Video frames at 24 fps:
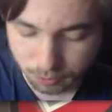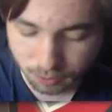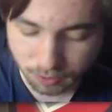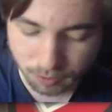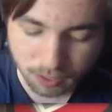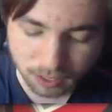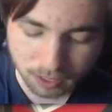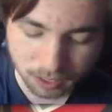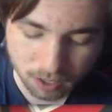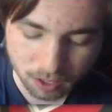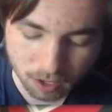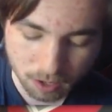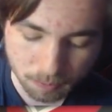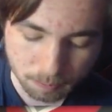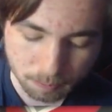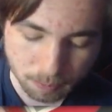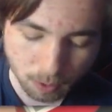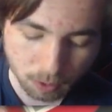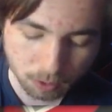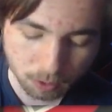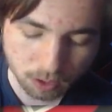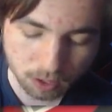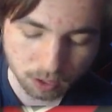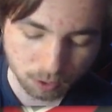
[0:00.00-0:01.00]
want to call
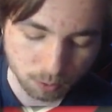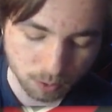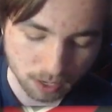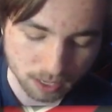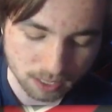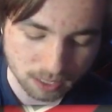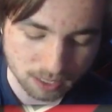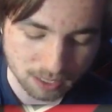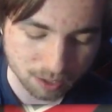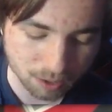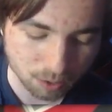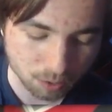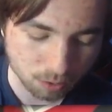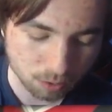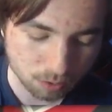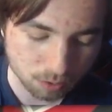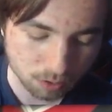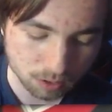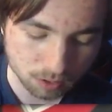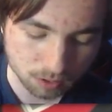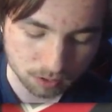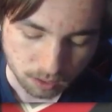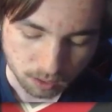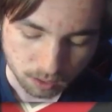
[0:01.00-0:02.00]
both the grade
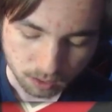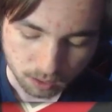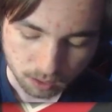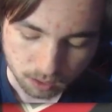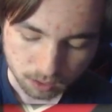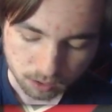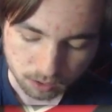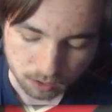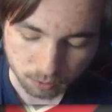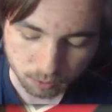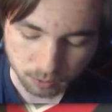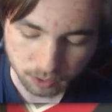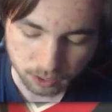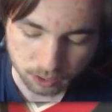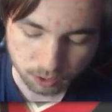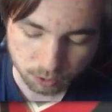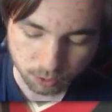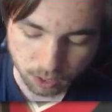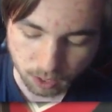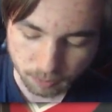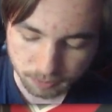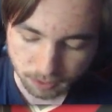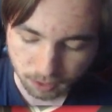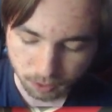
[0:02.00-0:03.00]
2s. So we
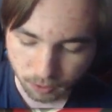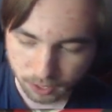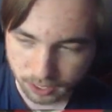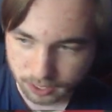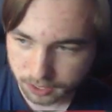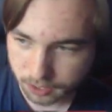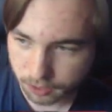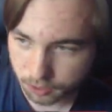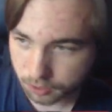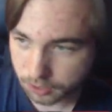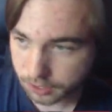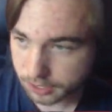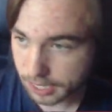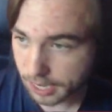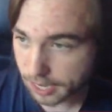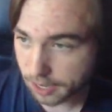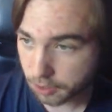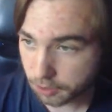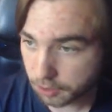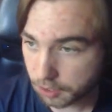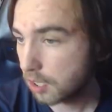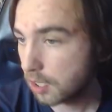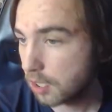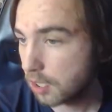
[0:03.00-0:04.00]
drop the grade 2s down